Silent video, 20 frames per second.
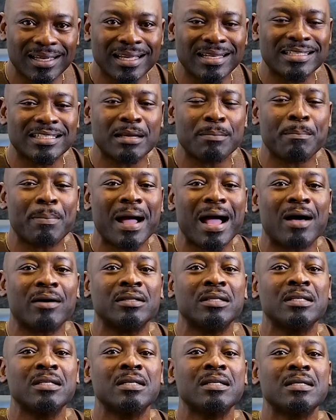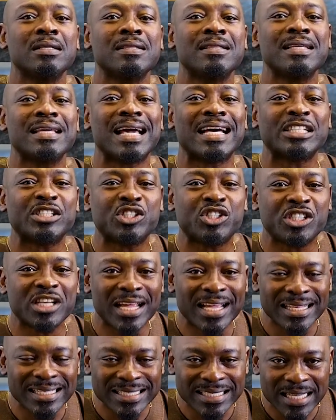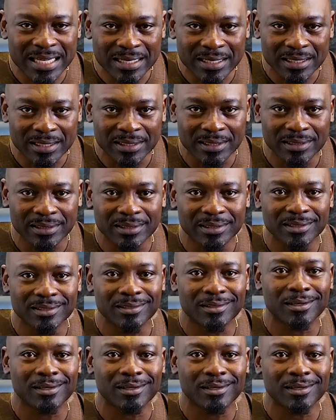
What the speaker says: It is about the agenda